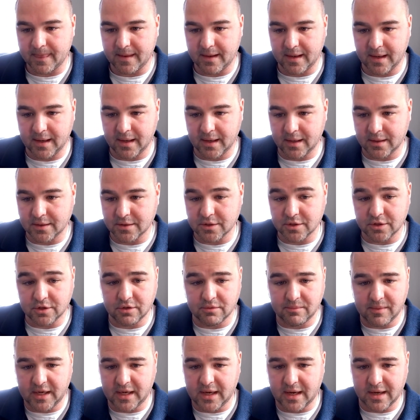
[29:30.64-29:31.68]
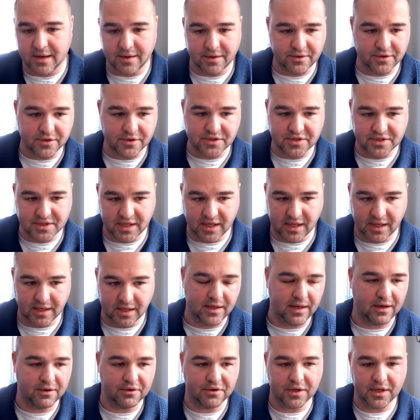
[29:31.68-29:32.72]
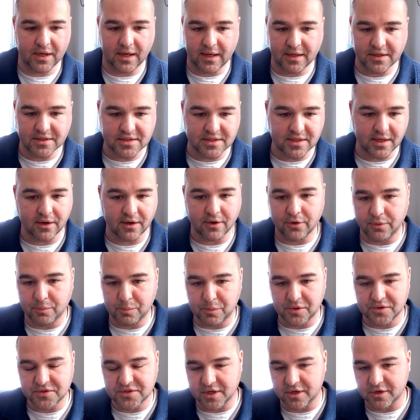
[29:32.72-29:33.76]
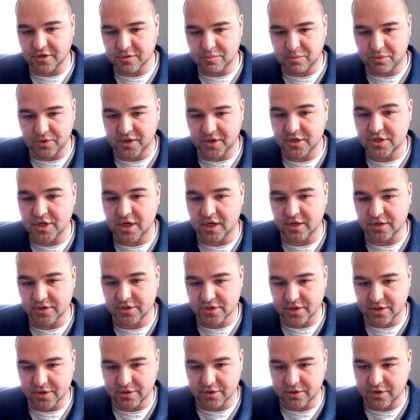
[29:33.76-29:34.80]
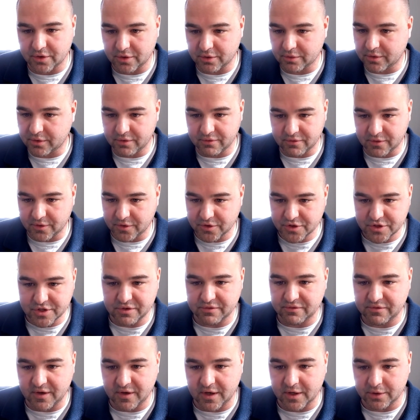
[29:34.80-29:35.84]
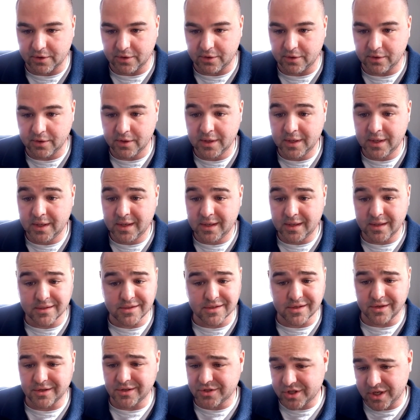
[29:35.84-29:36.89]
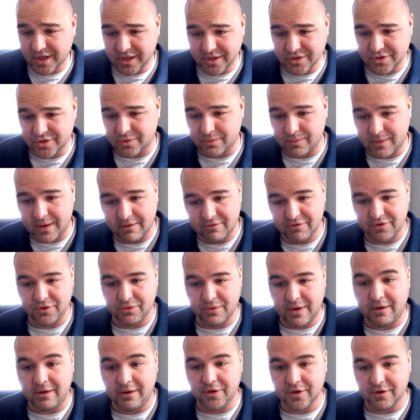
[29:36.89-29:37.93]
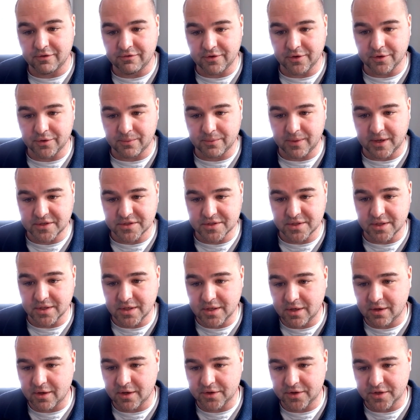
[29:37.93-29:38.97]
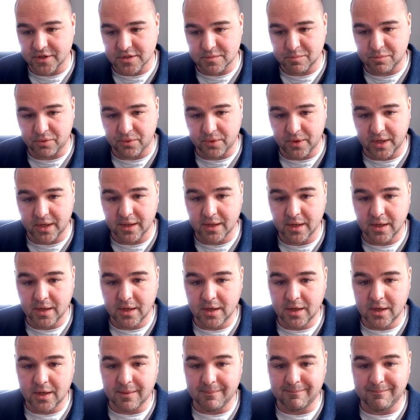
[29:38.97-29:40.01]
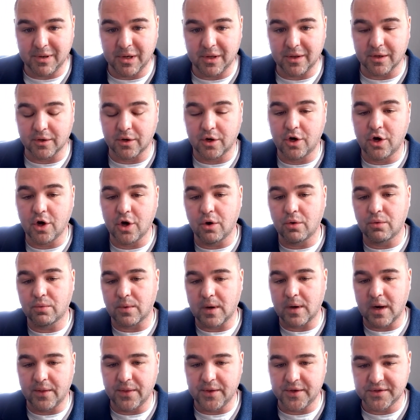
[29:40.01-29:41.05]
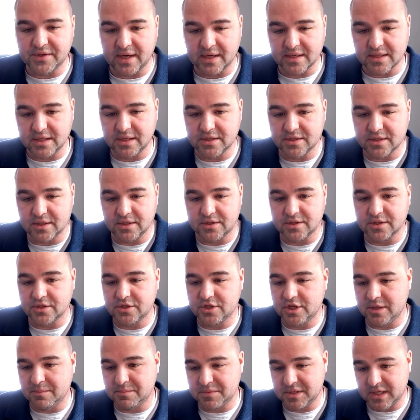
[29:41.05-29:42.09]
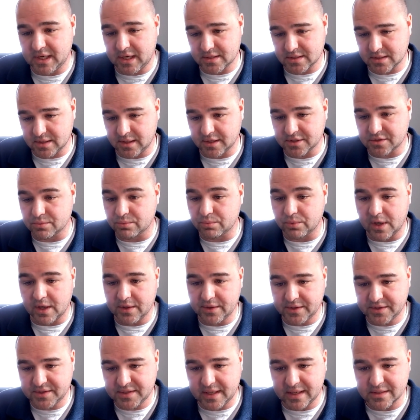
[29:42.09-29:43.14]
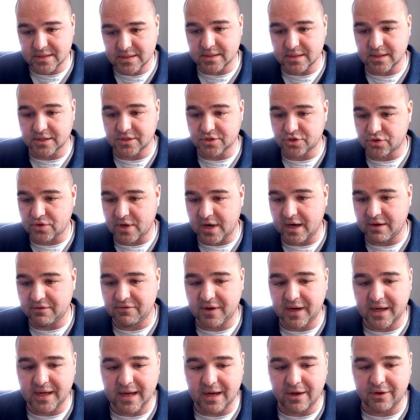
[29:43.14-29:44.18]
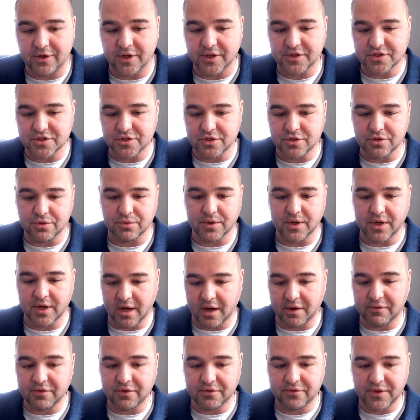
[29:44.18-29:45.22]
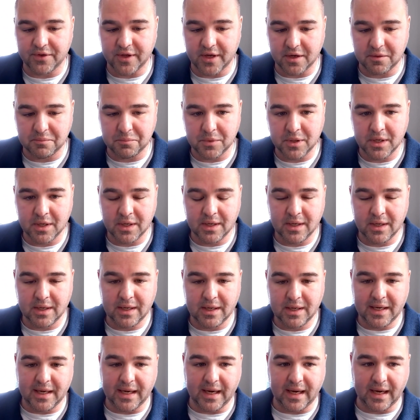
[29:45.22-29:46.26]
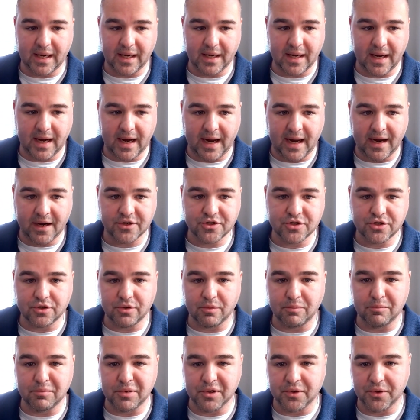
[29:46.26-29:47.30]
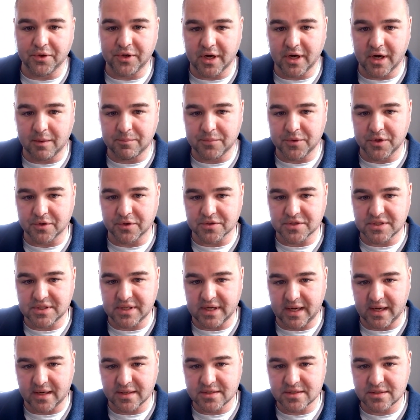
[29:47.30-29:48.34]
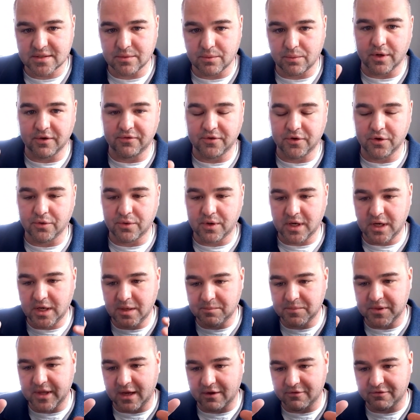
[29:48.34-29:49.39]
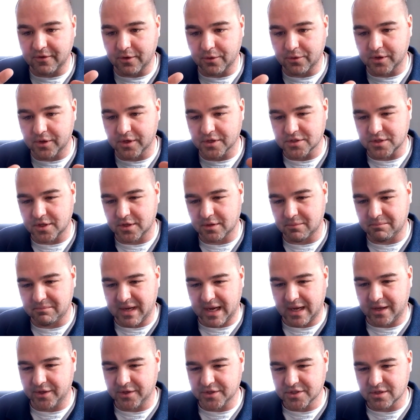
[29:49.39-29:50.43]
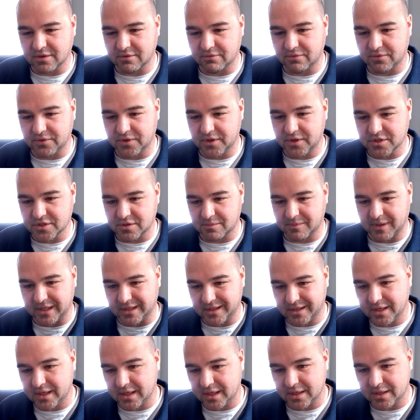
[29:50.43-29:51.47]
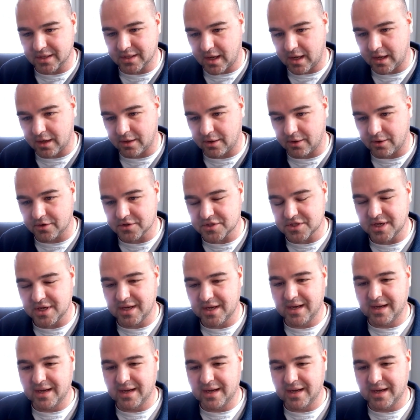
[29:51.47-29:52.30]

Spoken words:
and you may not understand how a single percentage point change on your conversion funnel is going to change your revenue outlook for the rest of the year at this point. But go run the test. It's a cheap test. Let's run the test. Let's try and find out. Let's do enough of them And as you're building up those tests, if you keep that focus on the balance of these are my leading indicators,